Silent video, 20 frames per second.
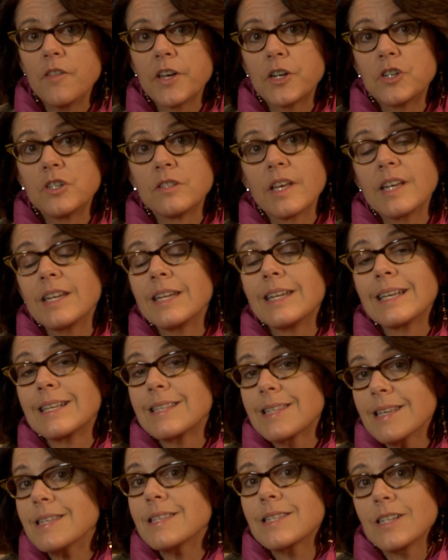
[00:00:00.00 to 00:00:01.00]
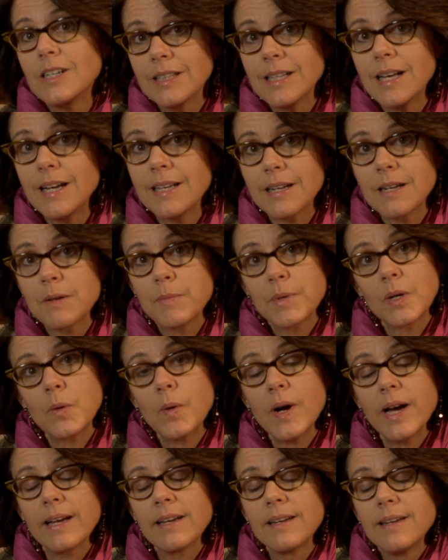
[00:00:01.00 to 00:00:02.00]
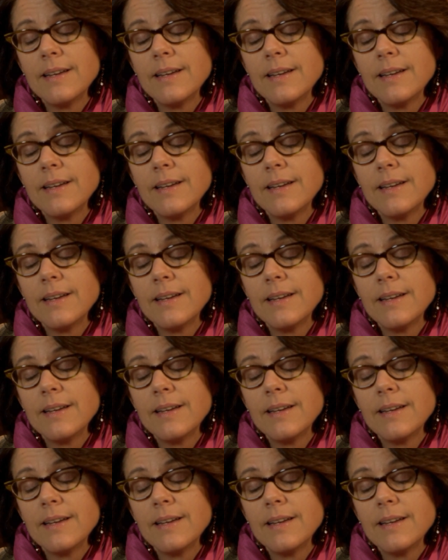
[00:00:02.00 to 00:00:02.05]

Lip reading: They didn't exist online in a big way.